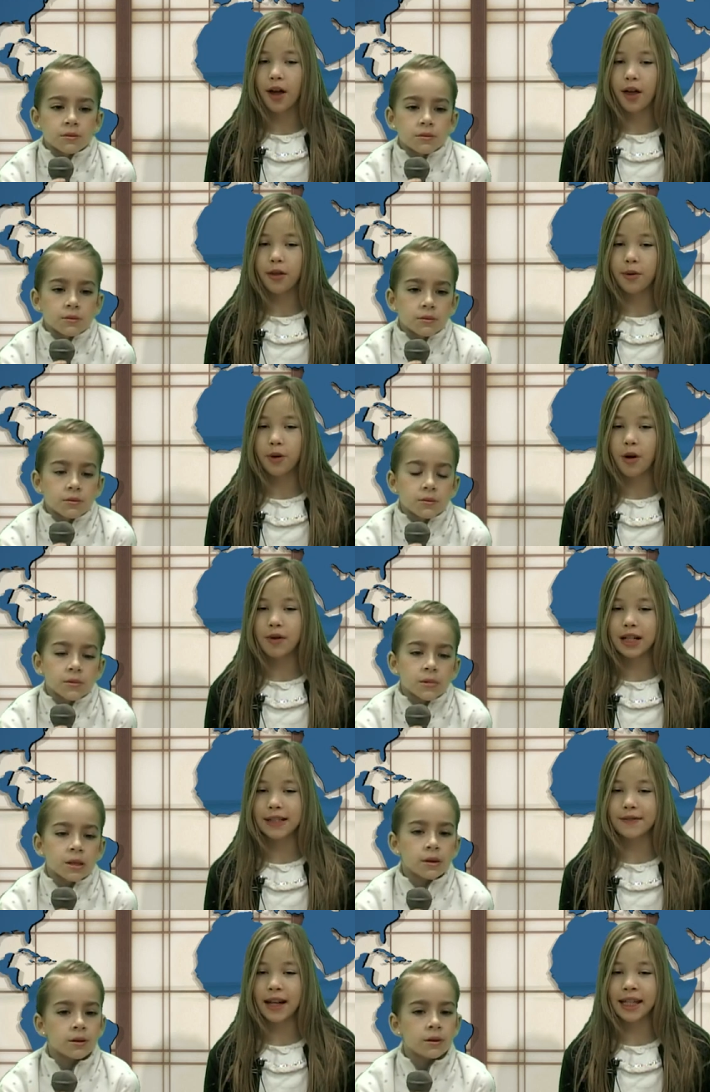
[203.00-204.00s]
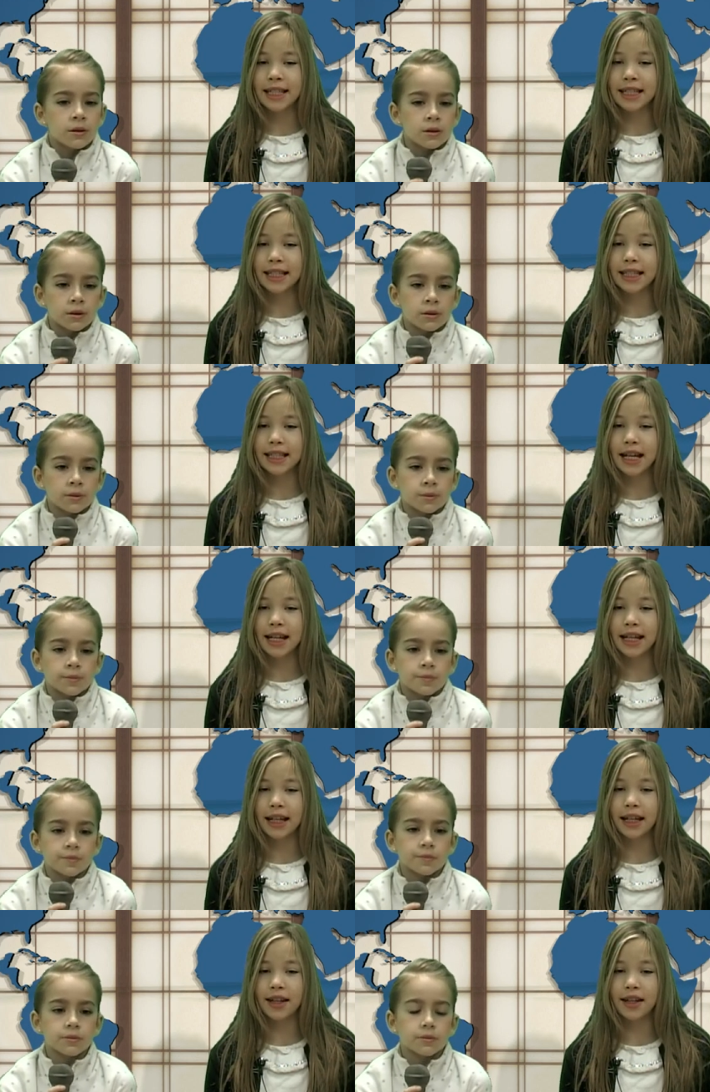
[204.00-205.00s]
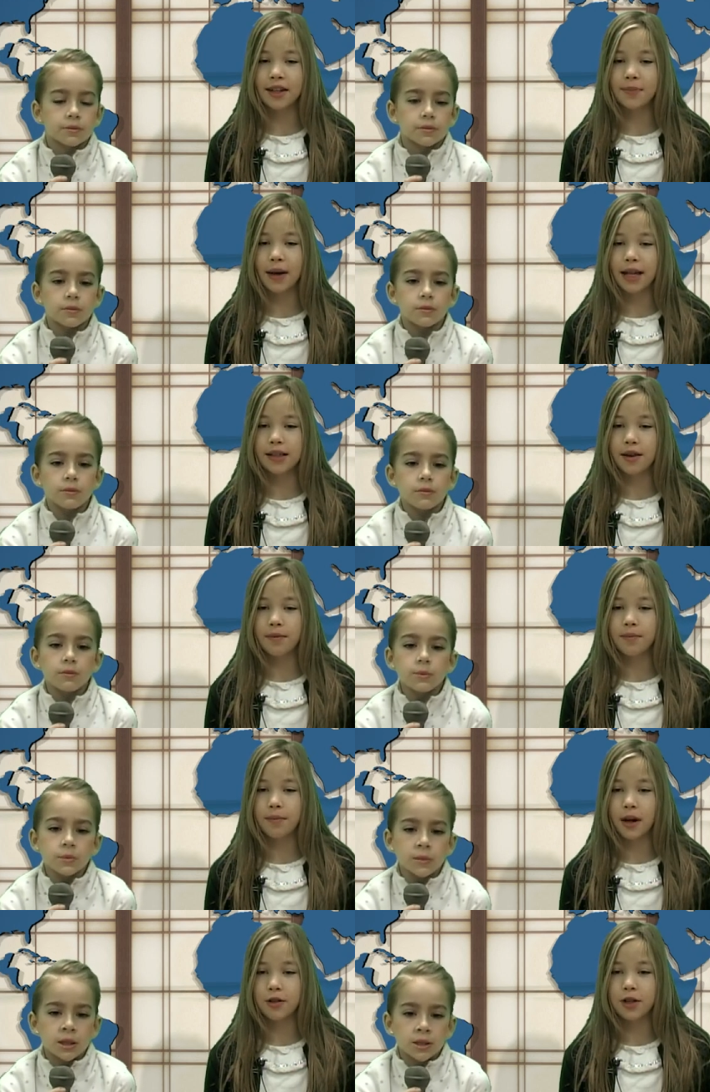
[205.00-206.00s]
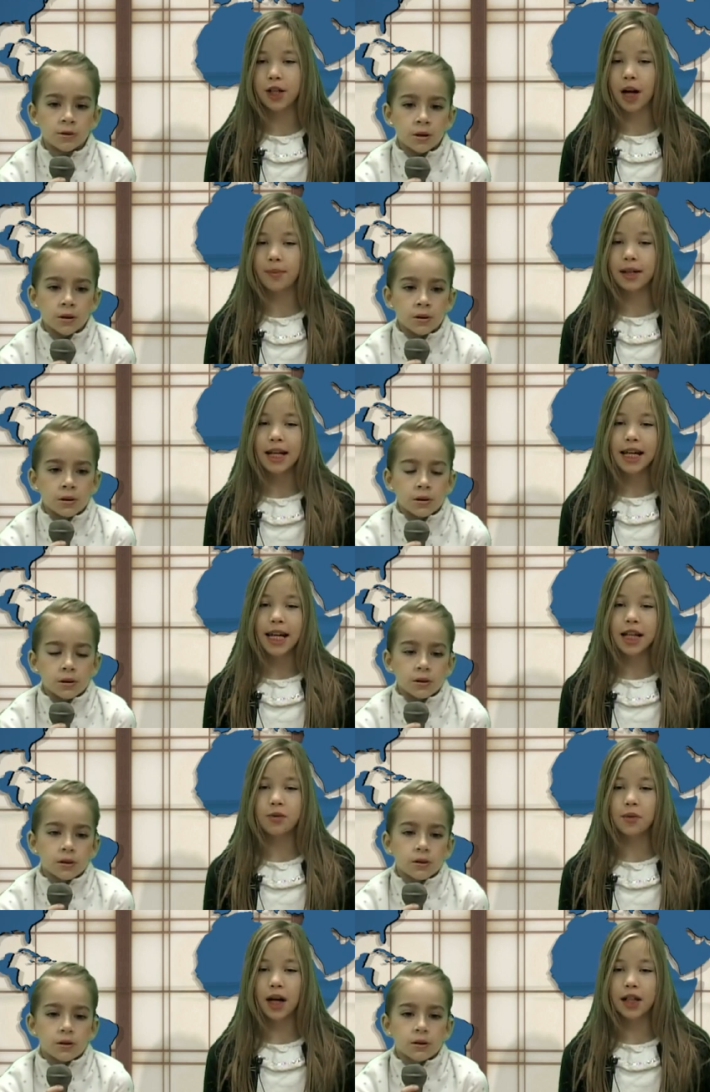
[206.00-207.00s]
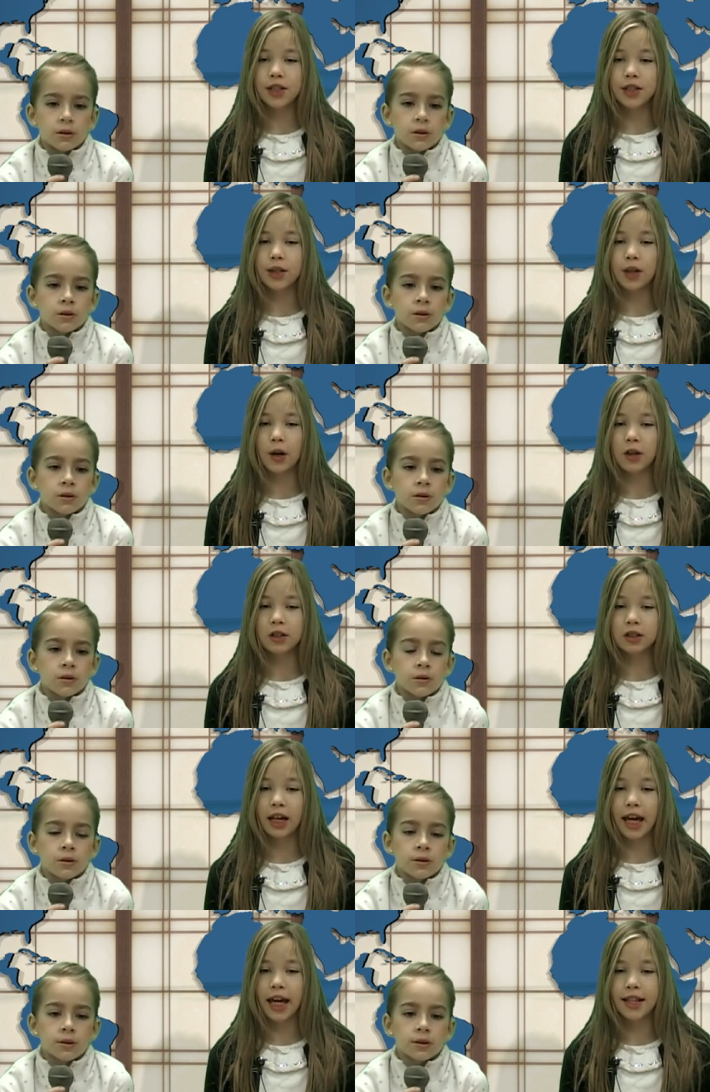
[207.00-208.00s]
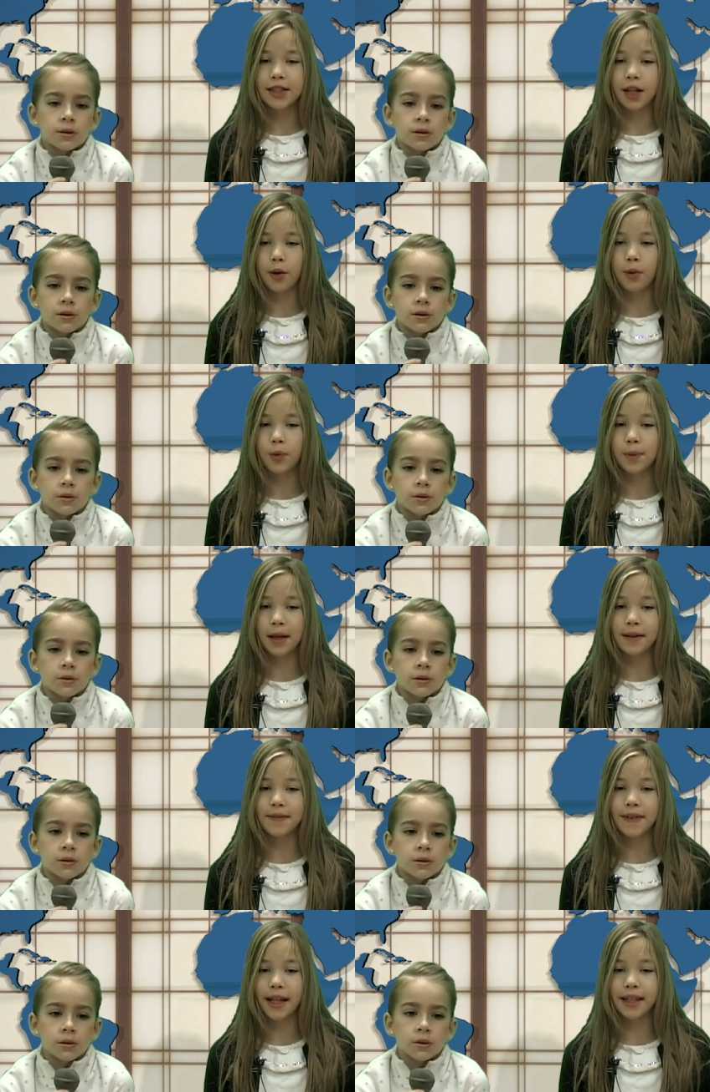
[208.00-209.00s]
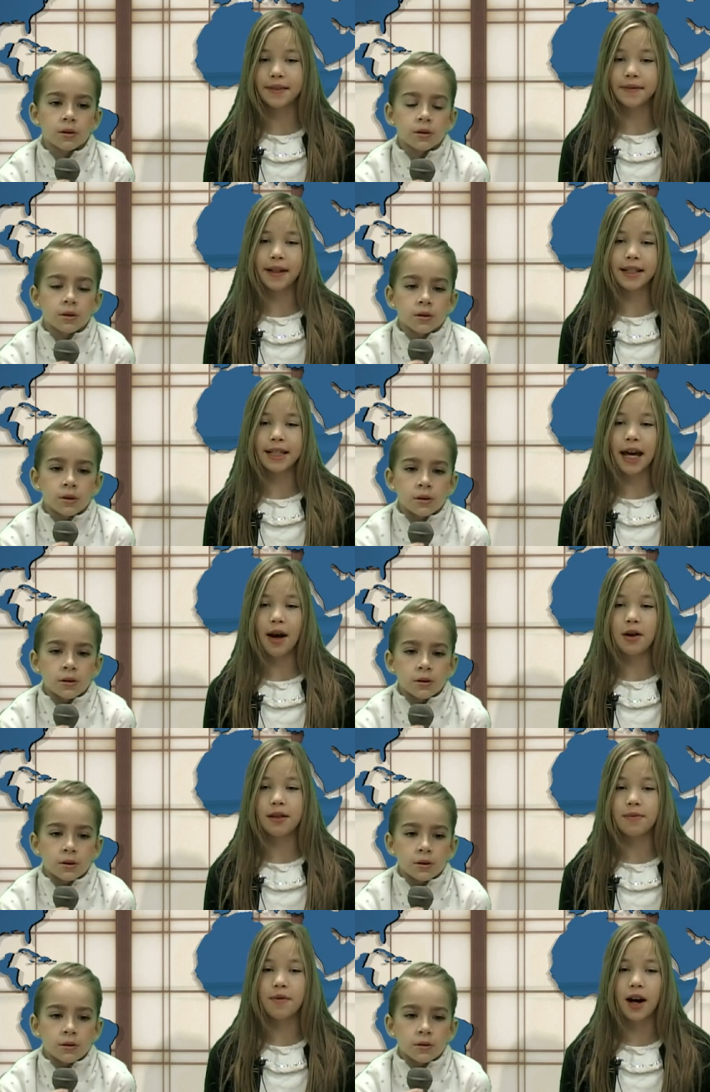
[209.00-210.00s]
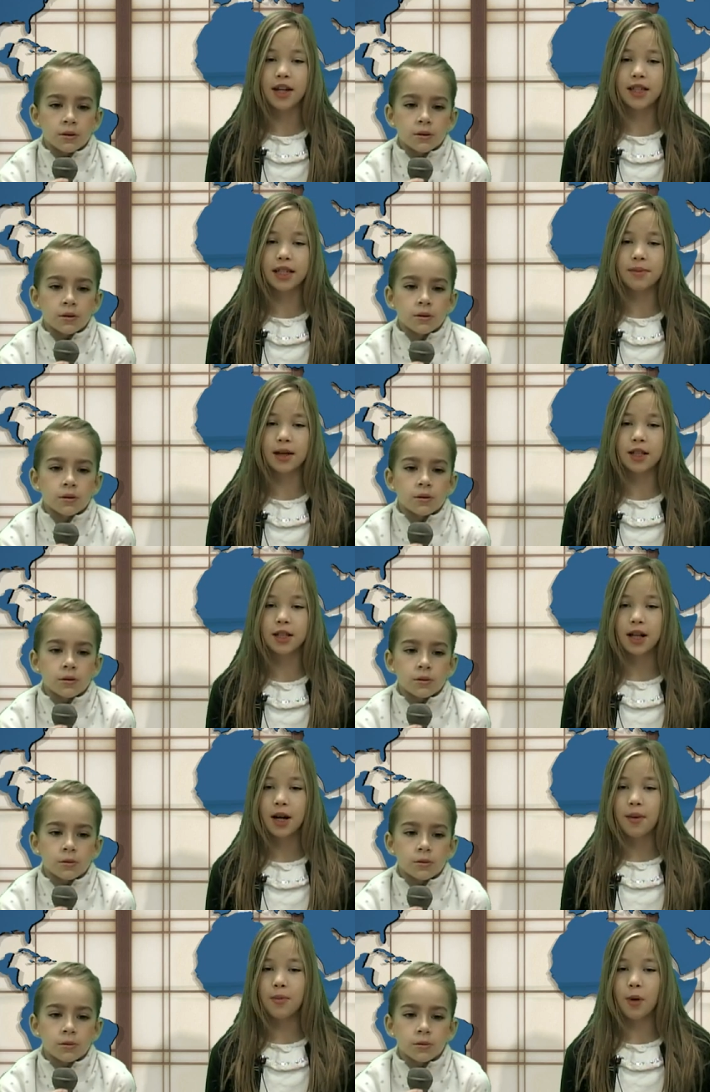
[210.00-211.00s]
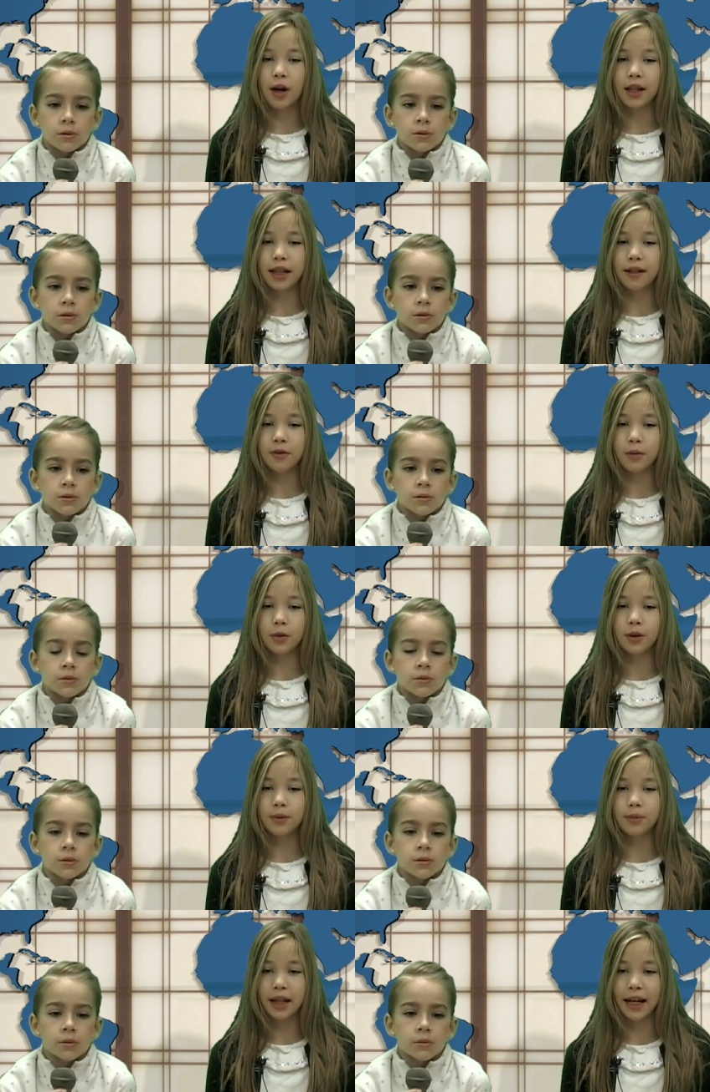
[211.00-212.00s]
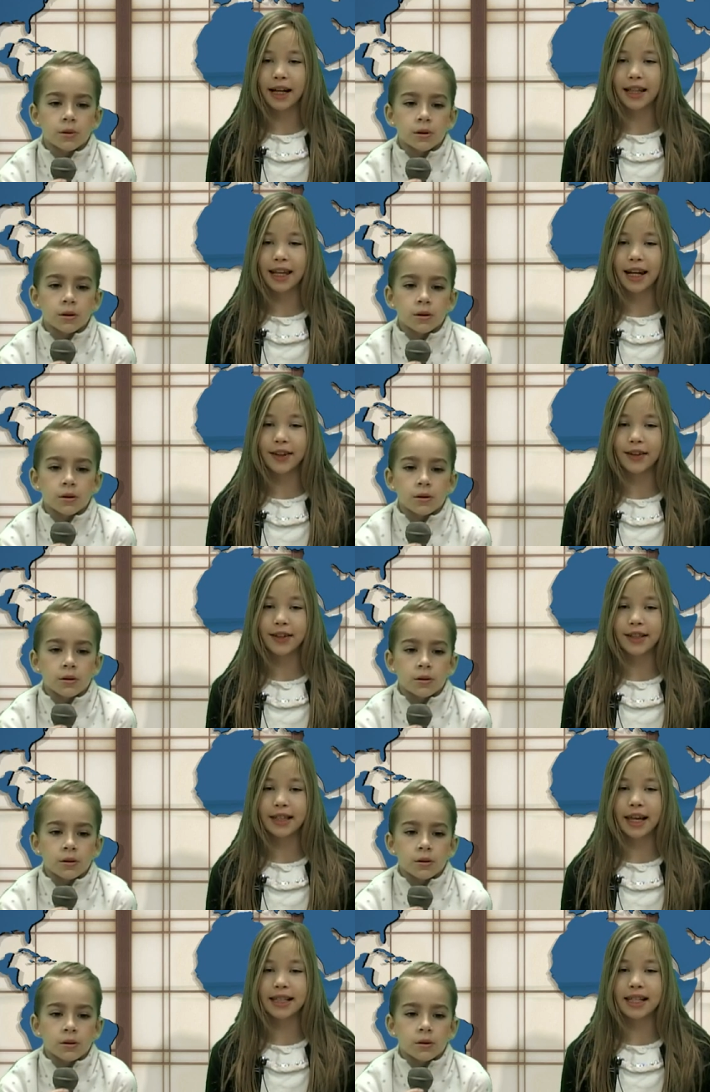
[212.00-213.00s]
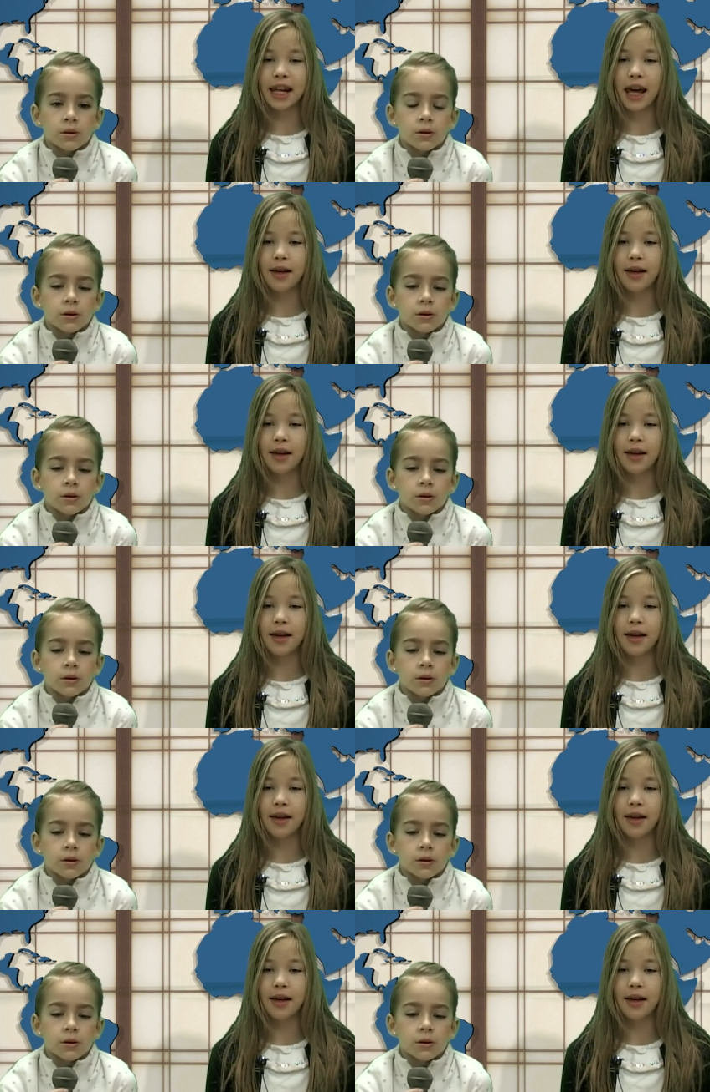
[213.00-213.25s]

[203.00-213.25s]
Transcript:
Speaker 1: the rover is finally studying the base of Mount Sharp. Its rocks could hold the answer. We might finally find out if Mars is much more livable planet than it looks like today.